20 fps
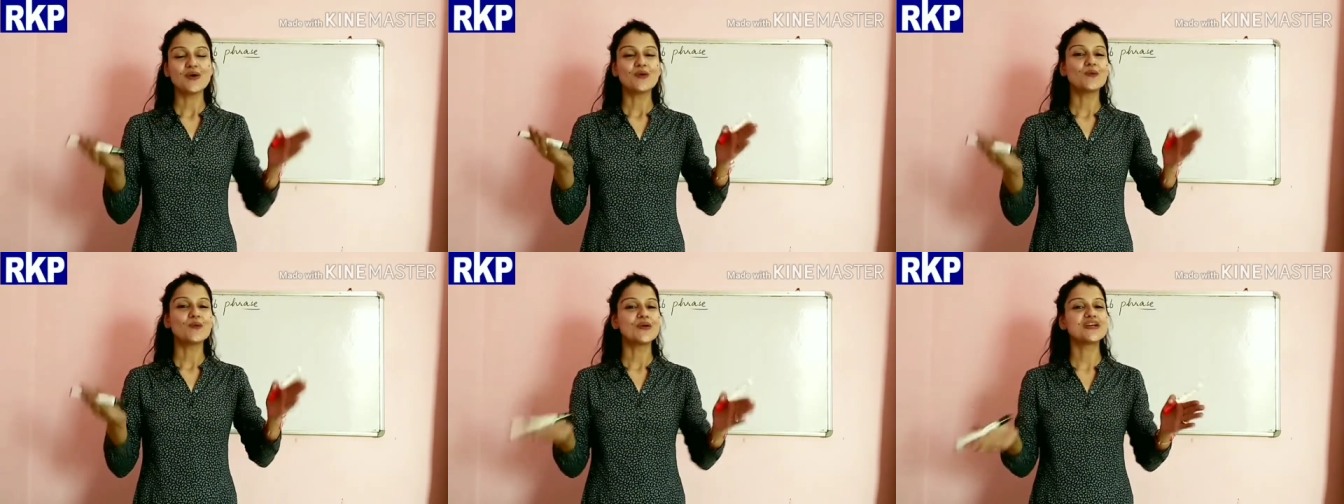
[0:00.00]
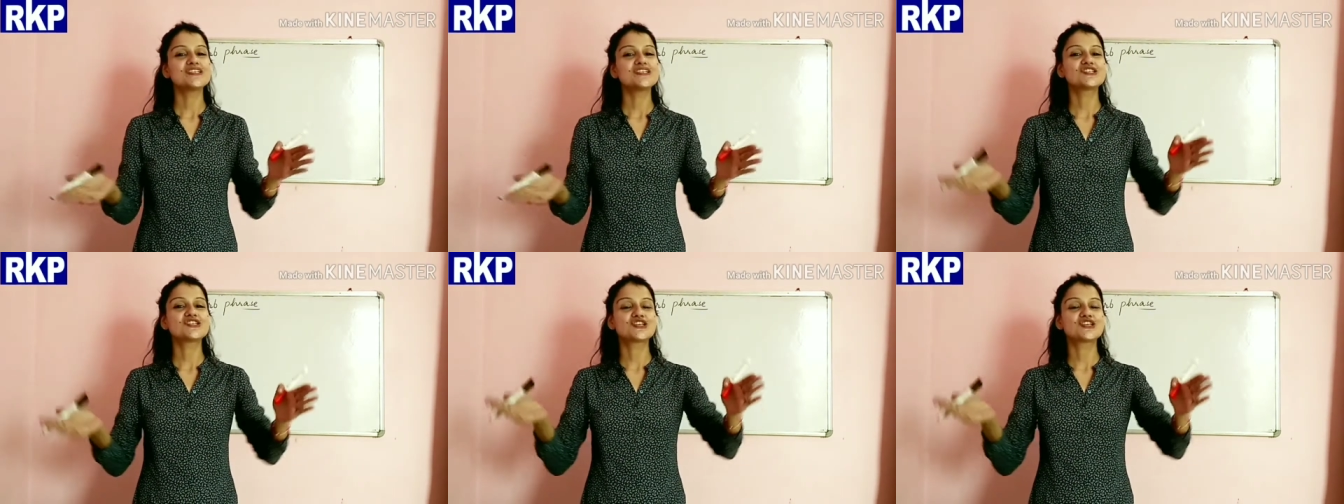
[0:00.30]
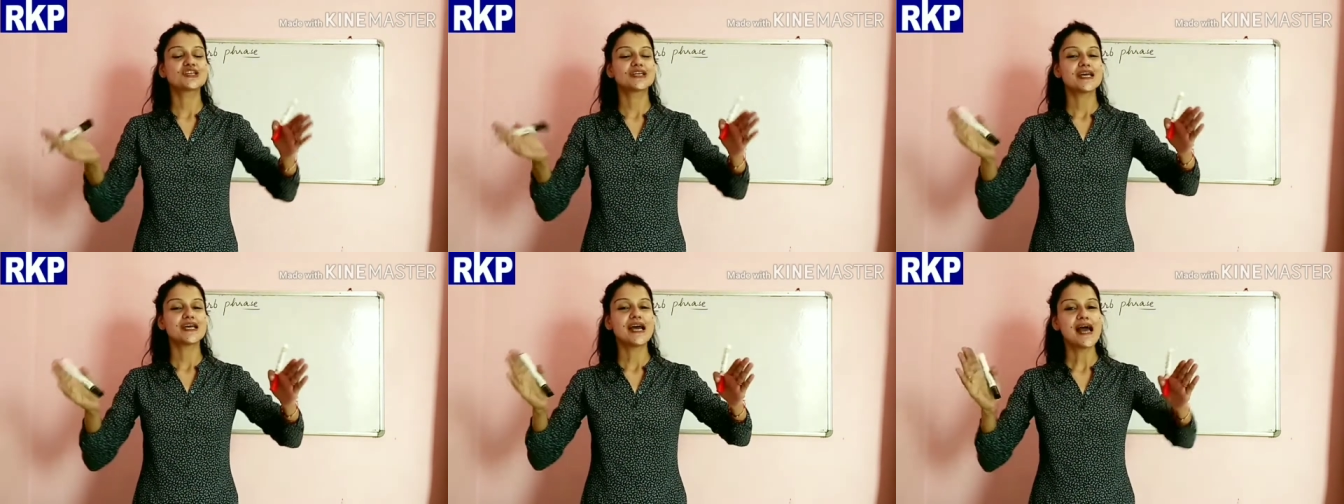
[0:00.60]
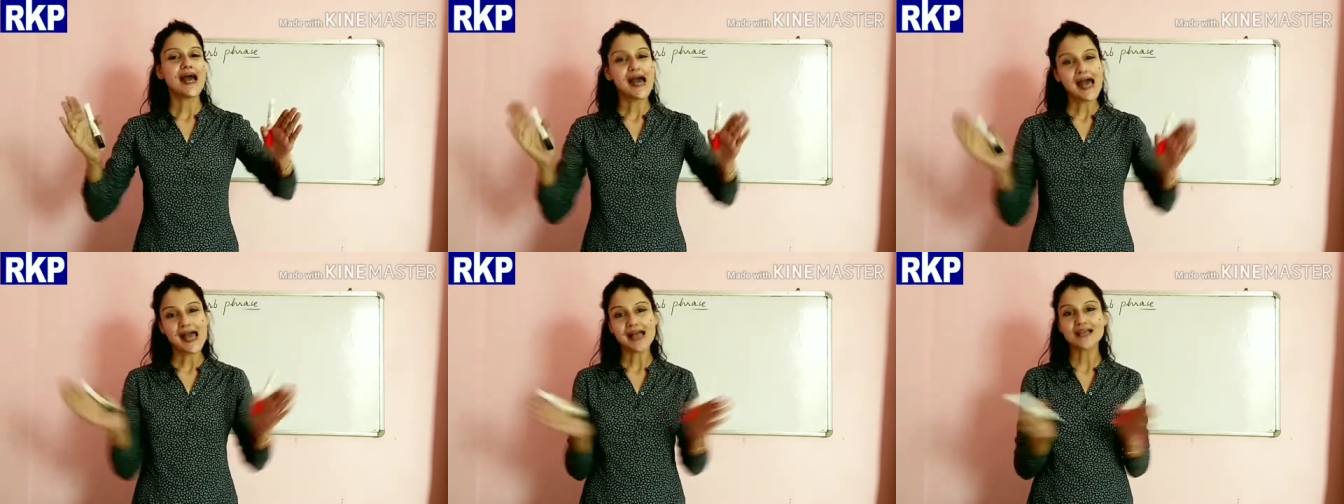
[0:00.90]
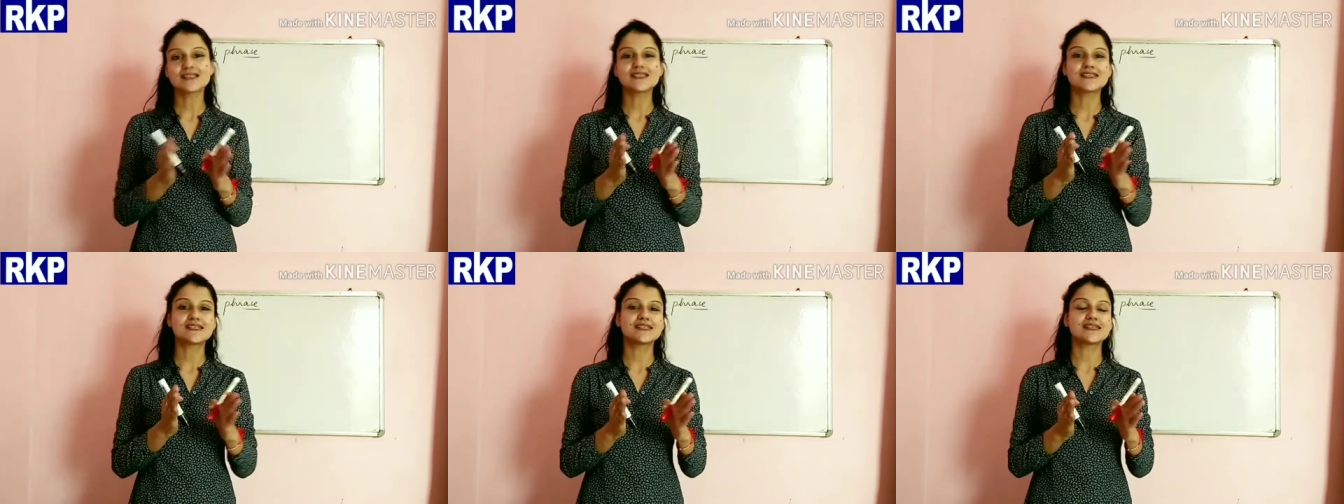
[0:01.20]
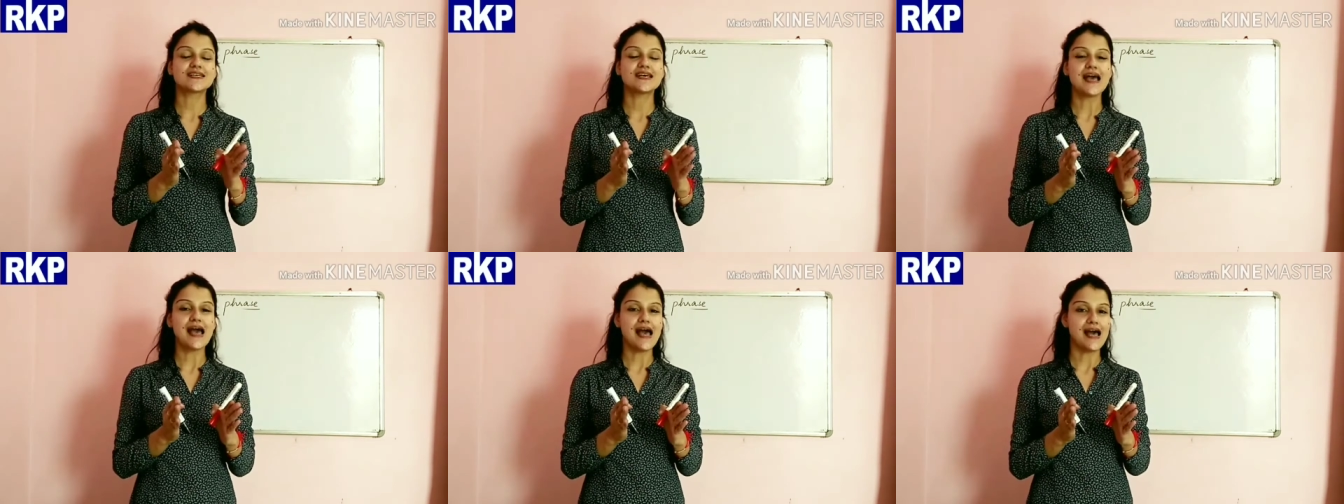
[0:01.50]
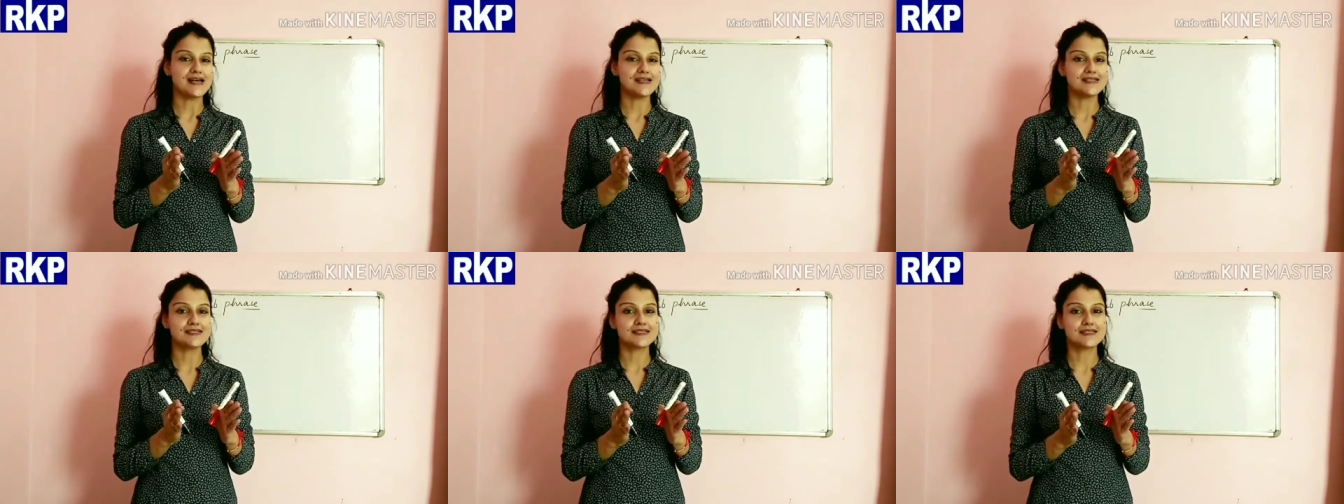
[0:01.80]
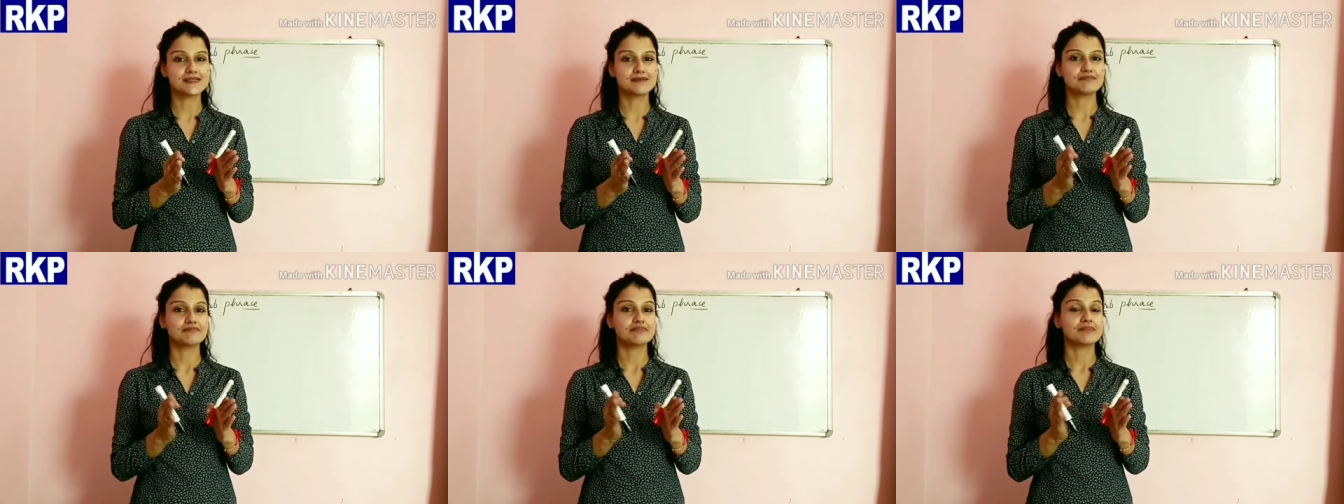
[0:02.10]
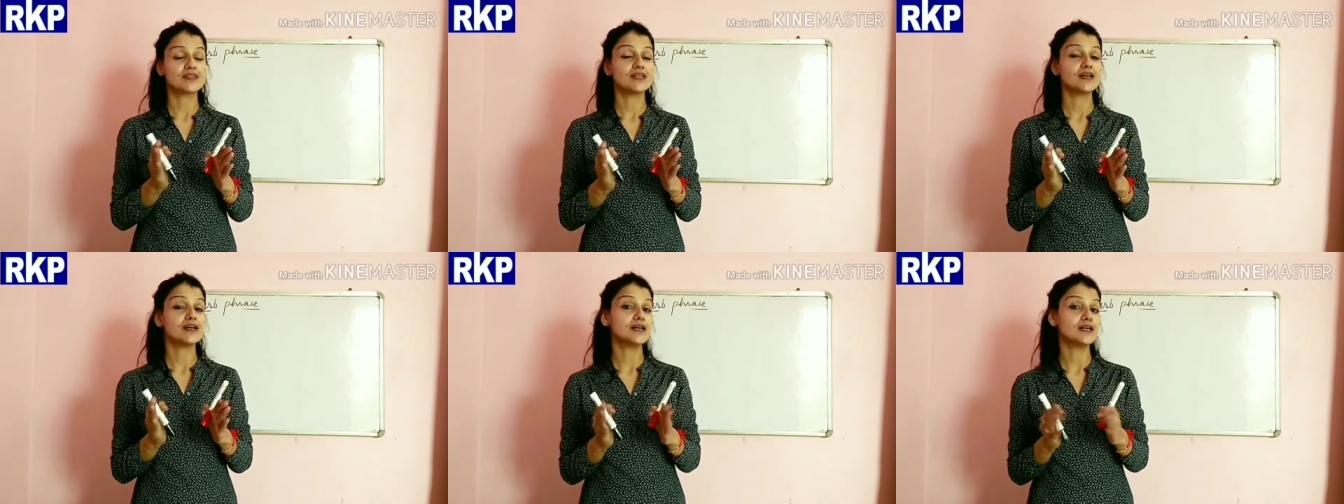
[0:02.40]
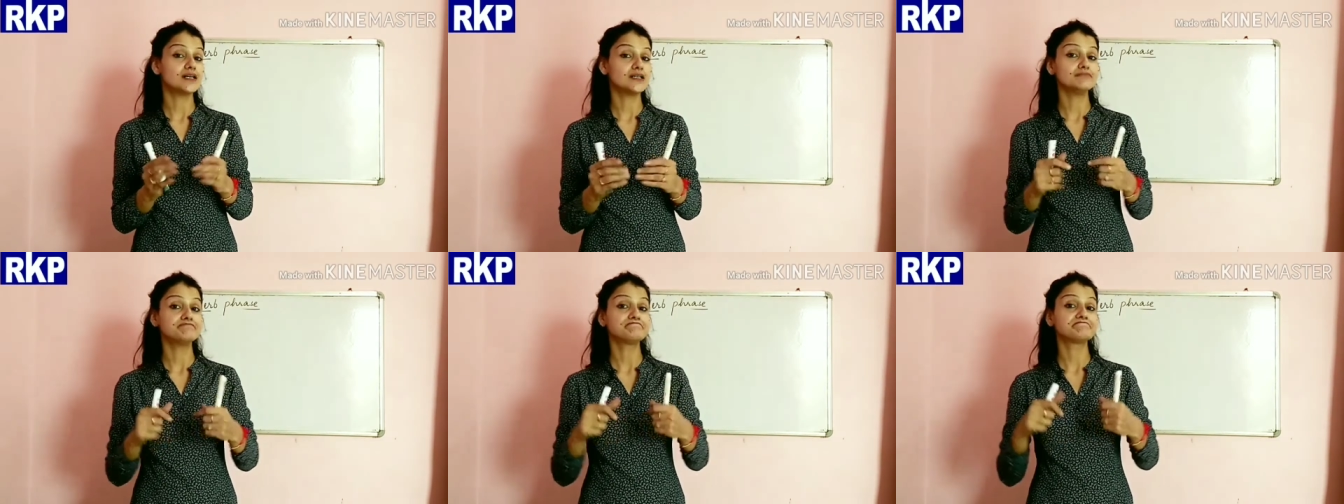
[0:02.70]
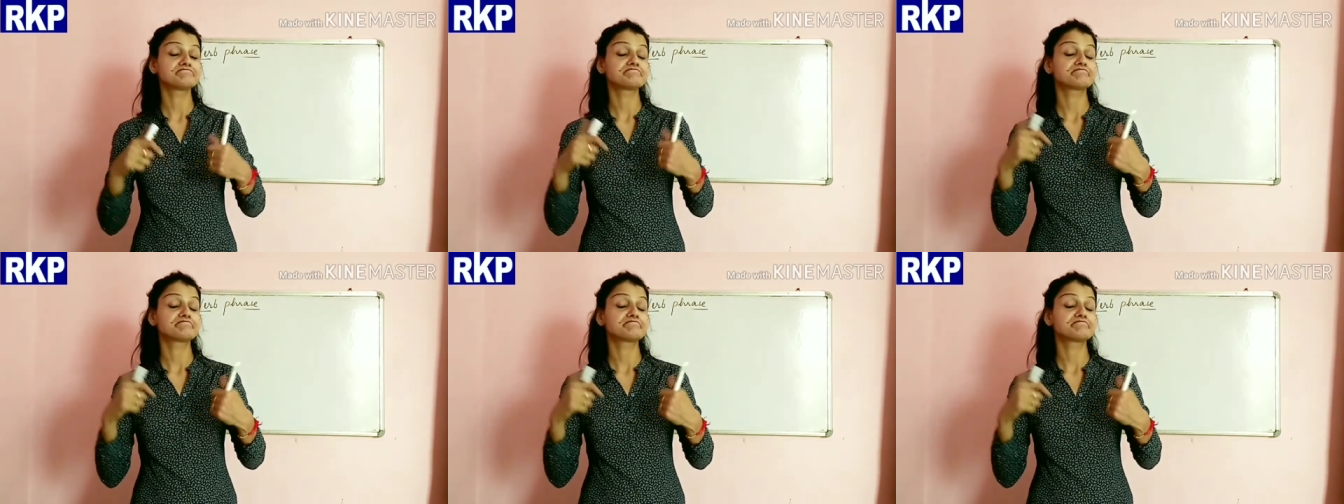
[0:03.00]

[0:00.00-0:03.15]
which act as a